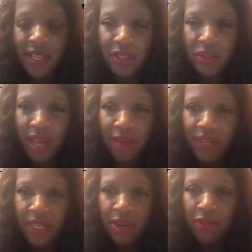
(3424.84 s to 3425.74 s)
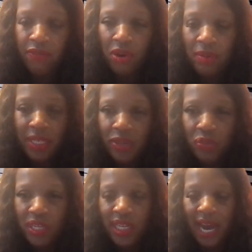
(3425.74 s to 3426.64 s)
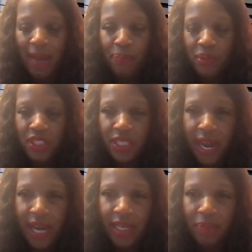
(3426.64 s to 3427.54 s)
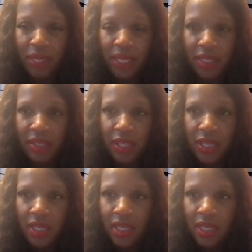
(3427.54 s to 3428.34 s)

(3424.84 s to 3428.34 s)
do that video for me this week. I appreciate it, because I